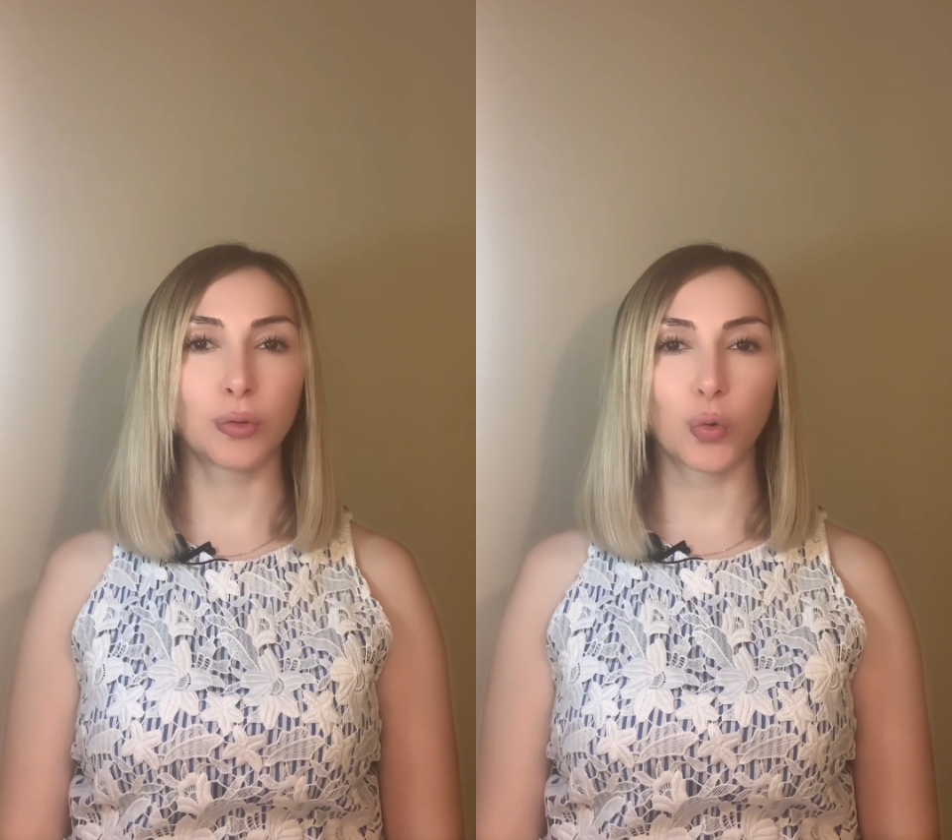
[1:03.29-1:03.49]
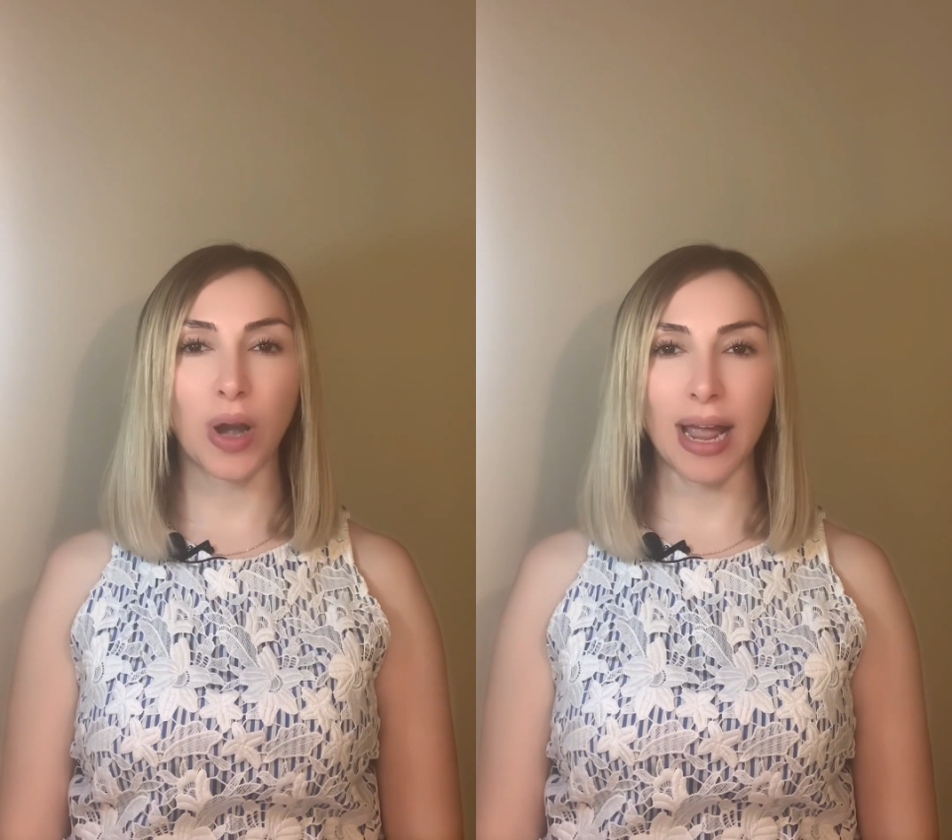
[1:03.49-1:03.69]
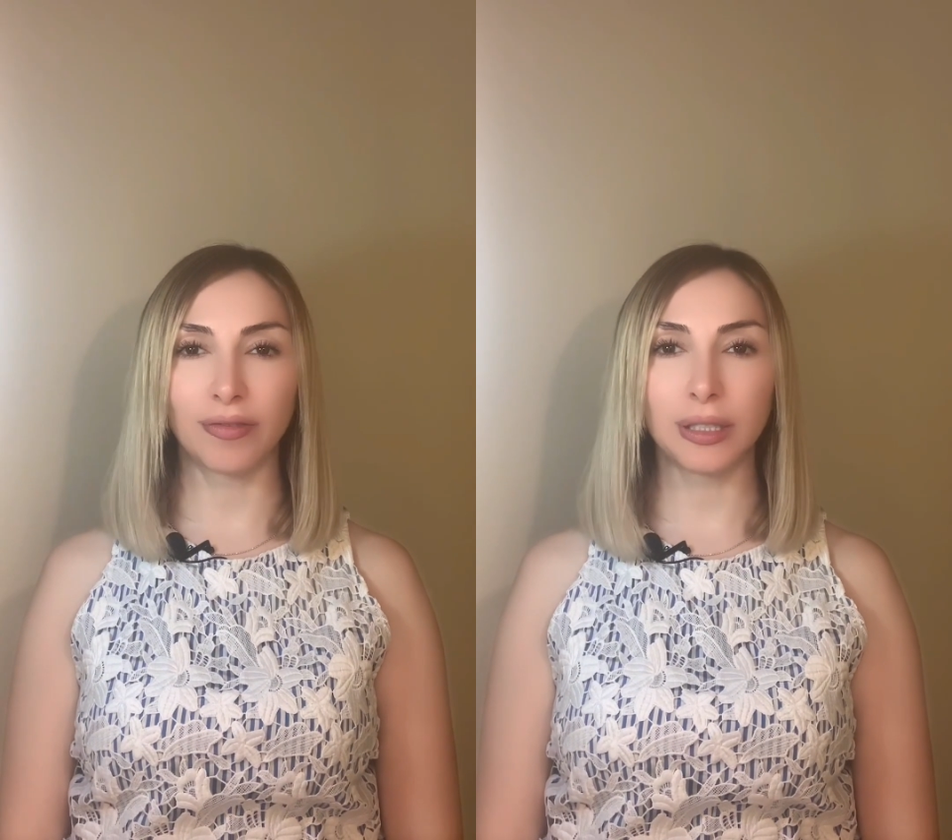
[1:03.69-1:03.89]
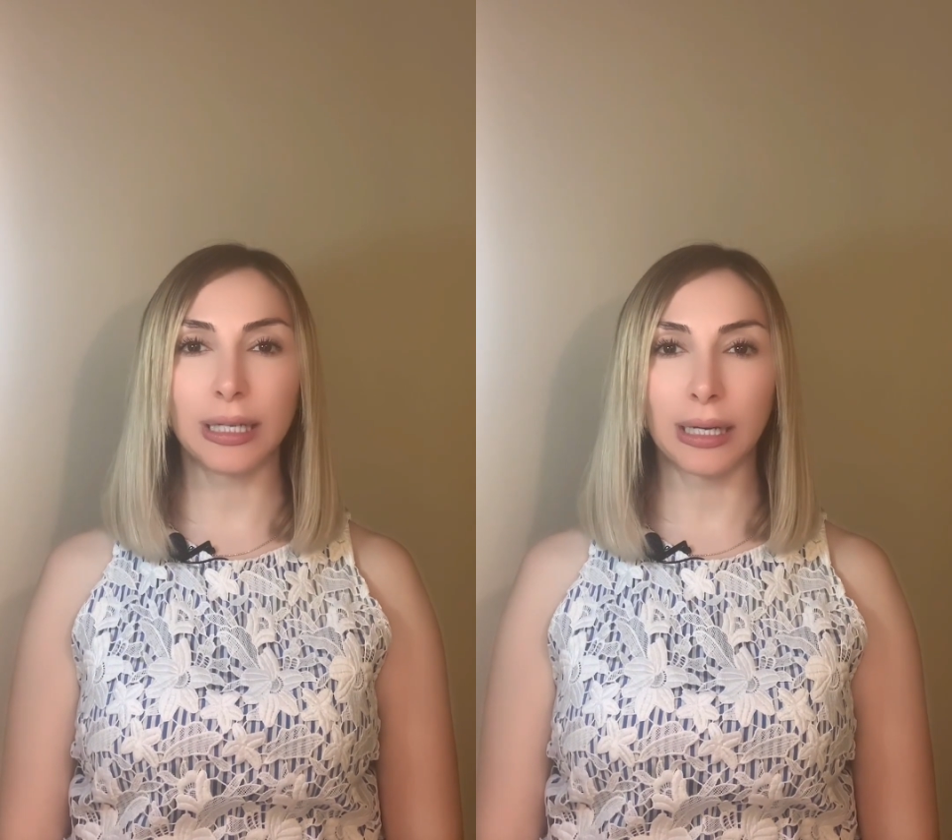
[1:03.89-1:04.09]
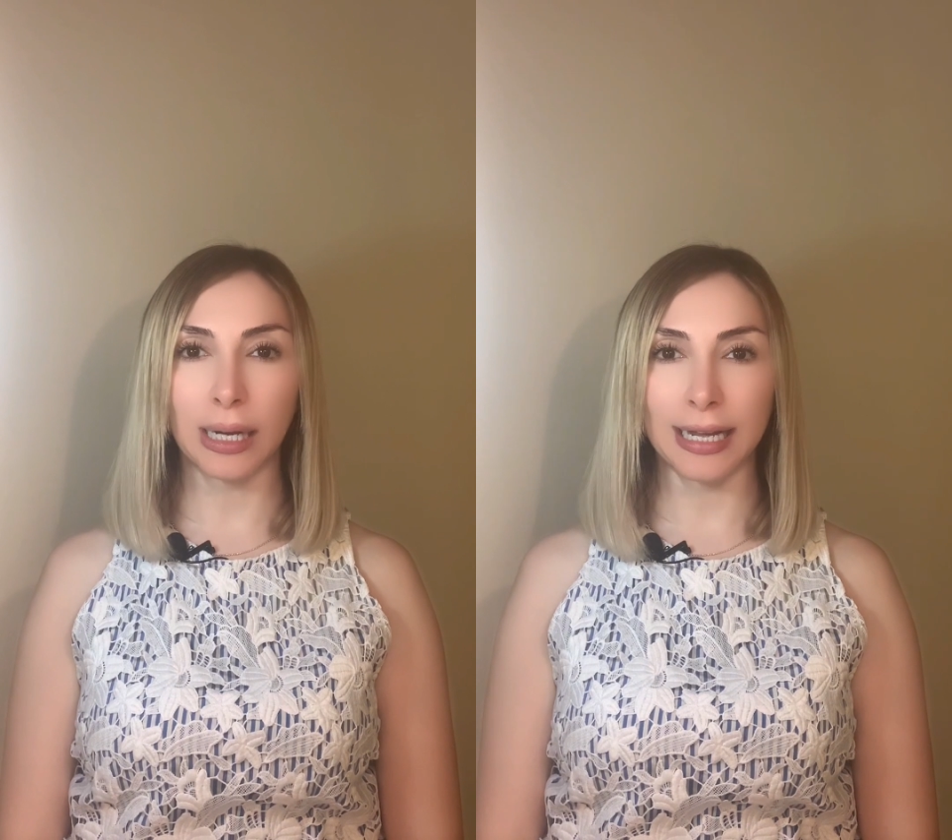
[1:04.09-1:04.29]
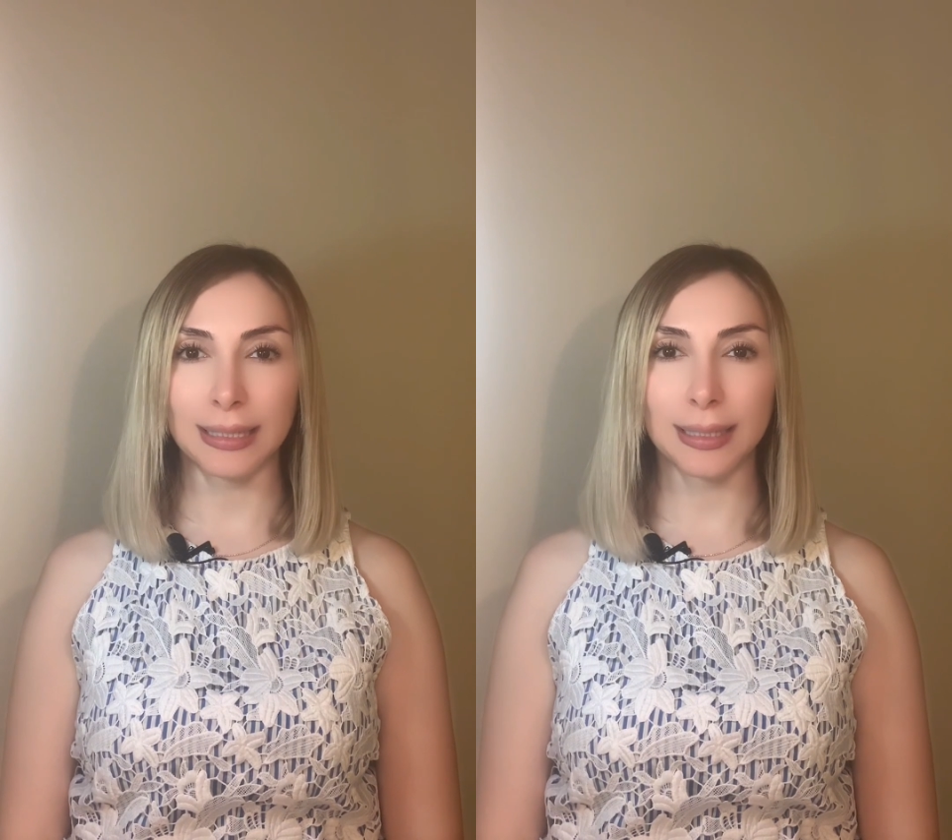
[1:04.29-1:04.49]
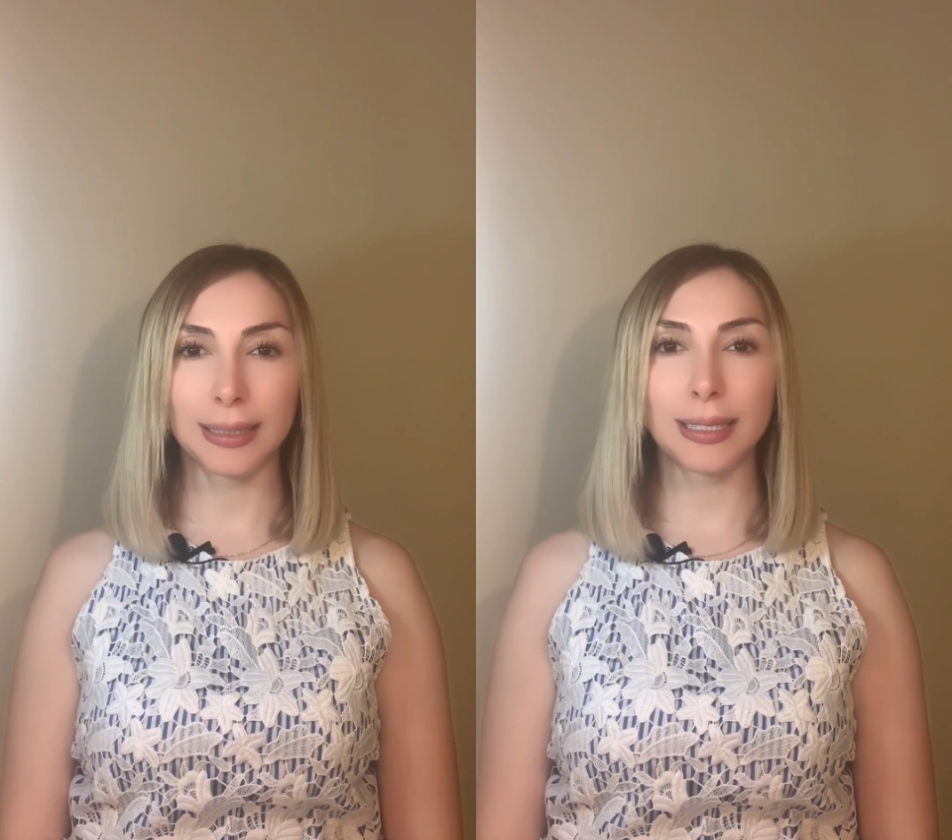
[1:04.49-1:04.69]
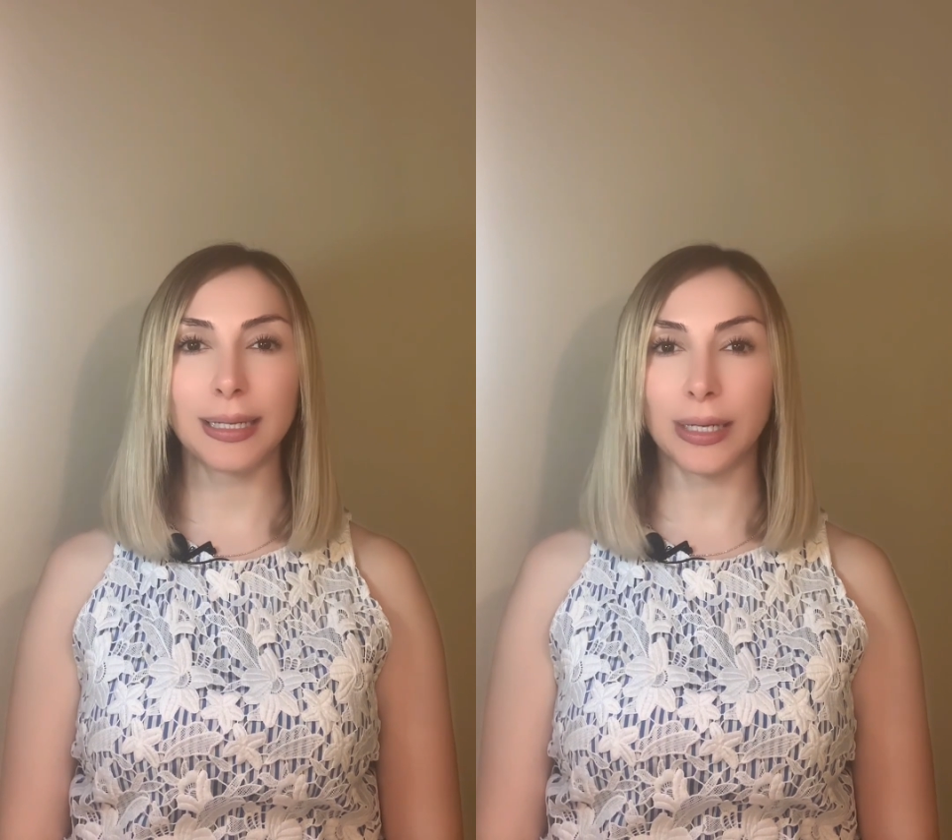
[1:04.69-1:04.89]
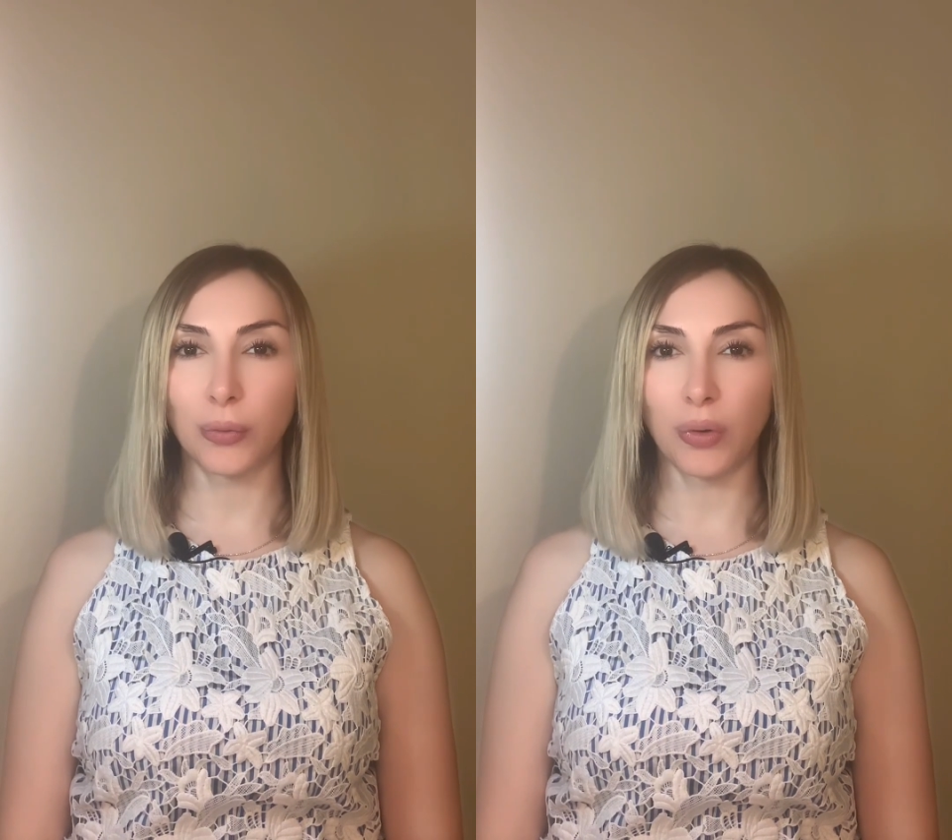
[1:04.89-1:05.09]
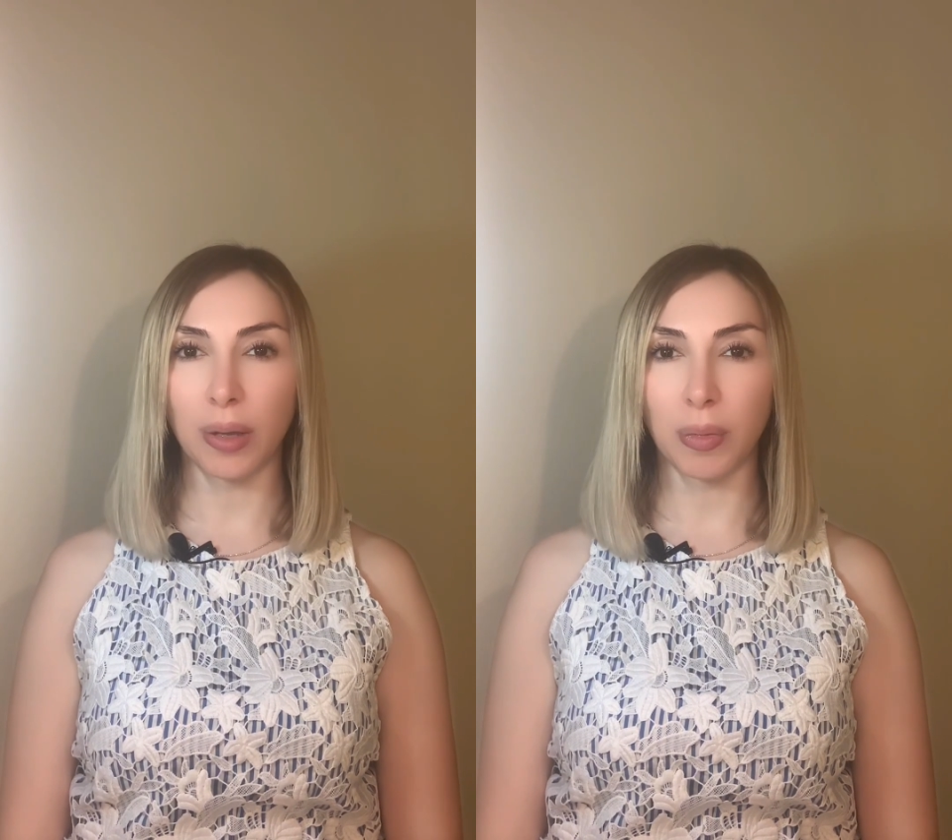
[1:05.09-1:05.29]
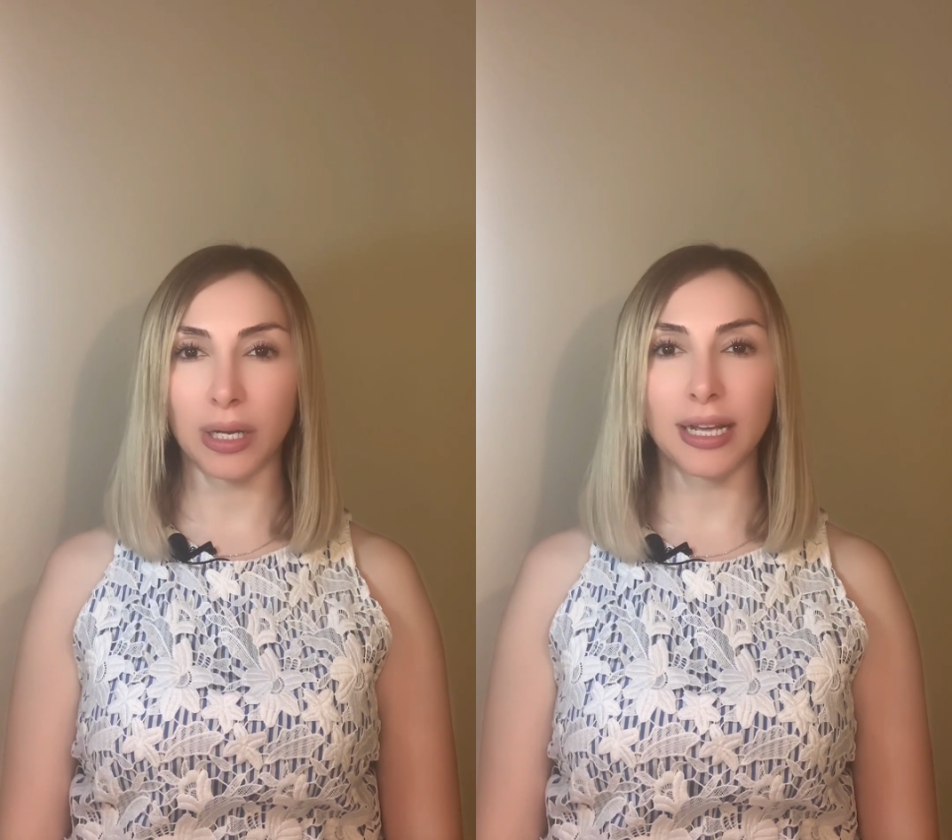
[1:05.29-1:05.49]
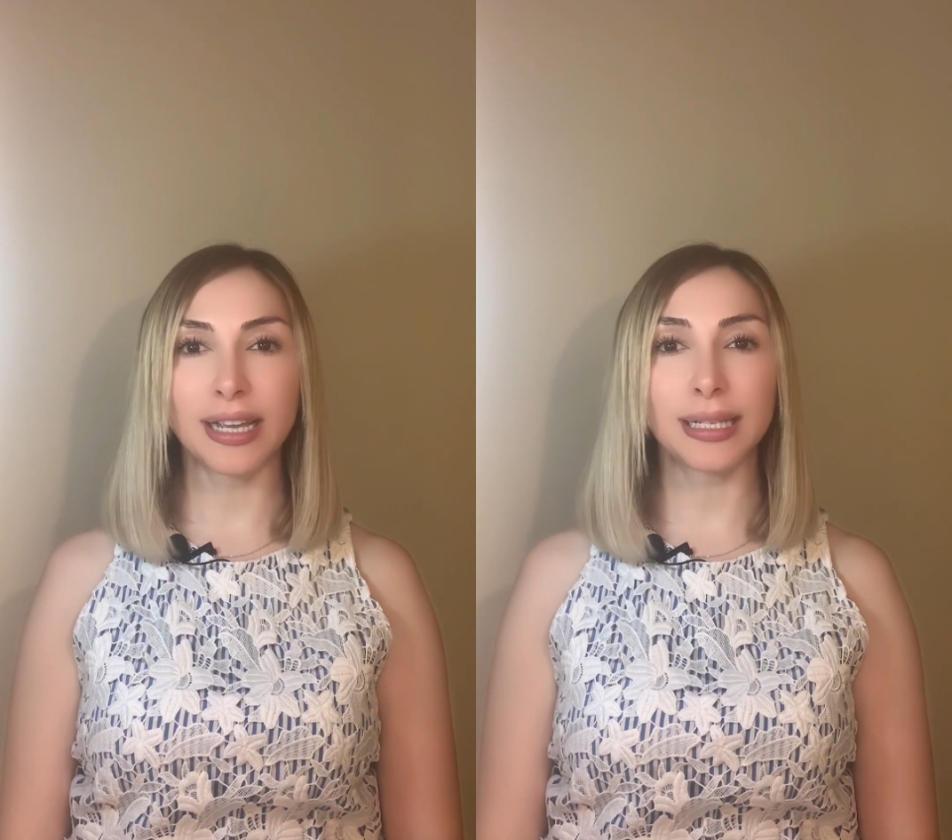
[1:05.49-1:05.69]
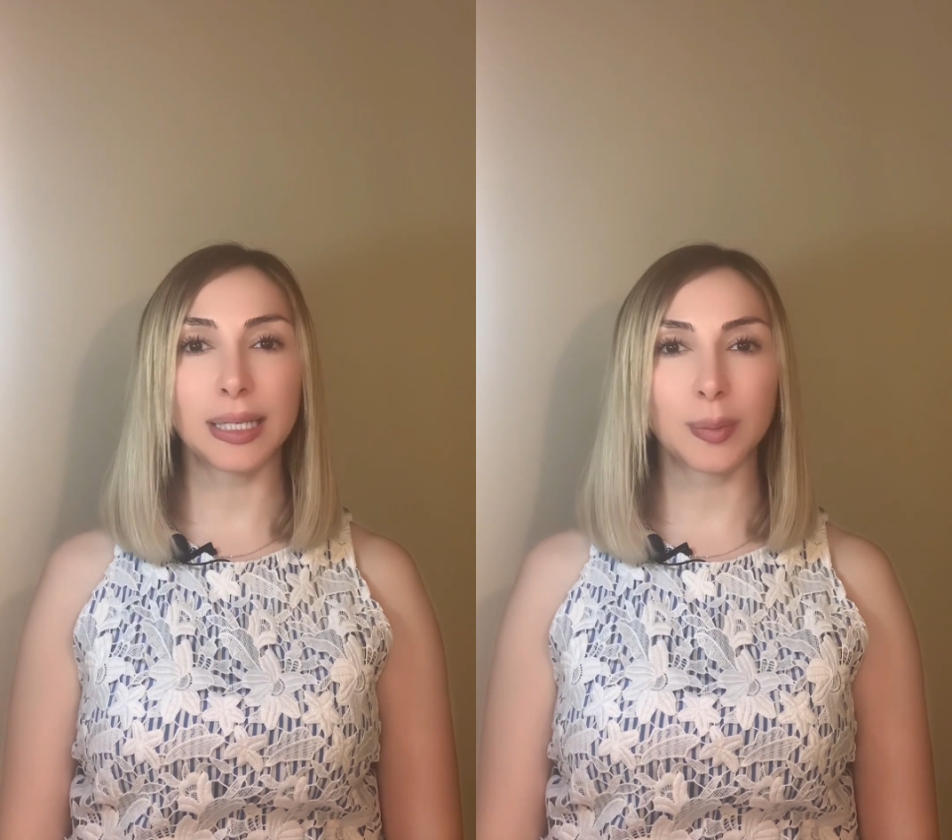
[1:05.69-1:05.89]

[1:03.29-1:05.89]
drafting a licensing agreement is